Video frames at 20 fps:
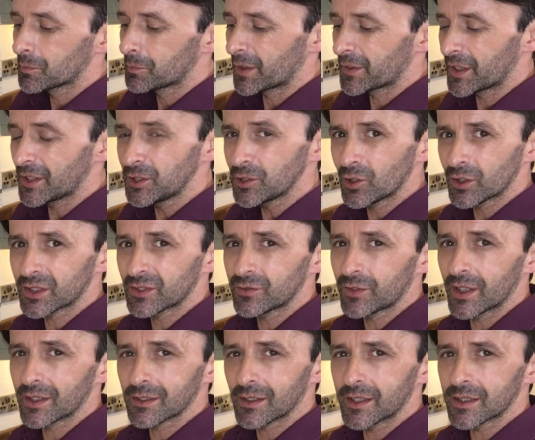but then you're gonna
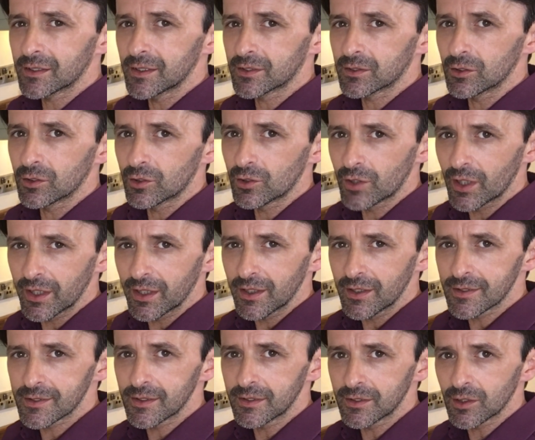find like little
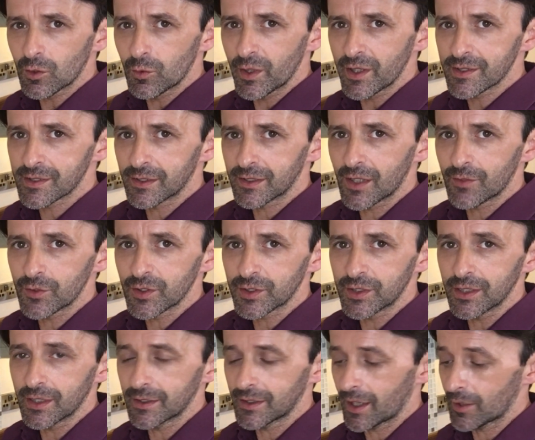grains in the quince and
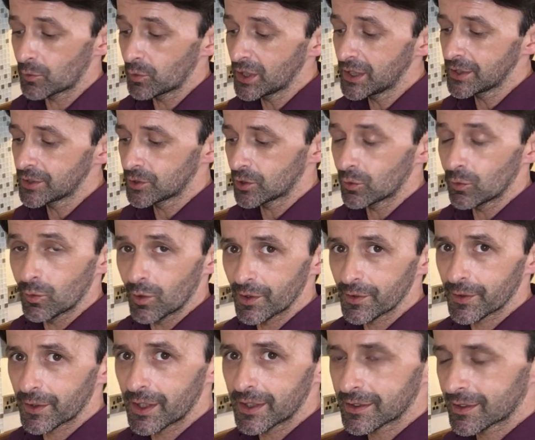everything and I really don't
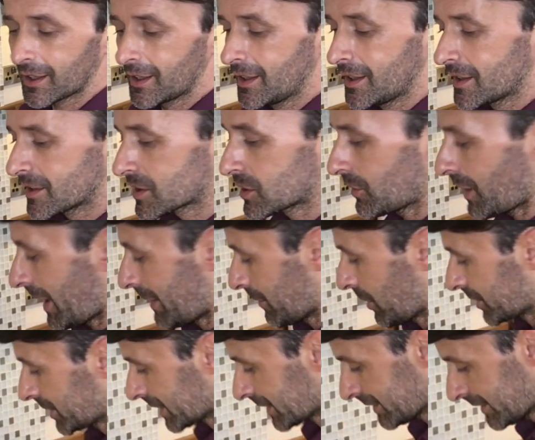want that so I'm
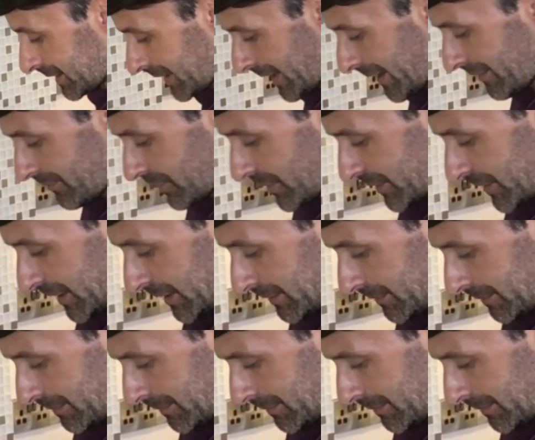gonna clean everything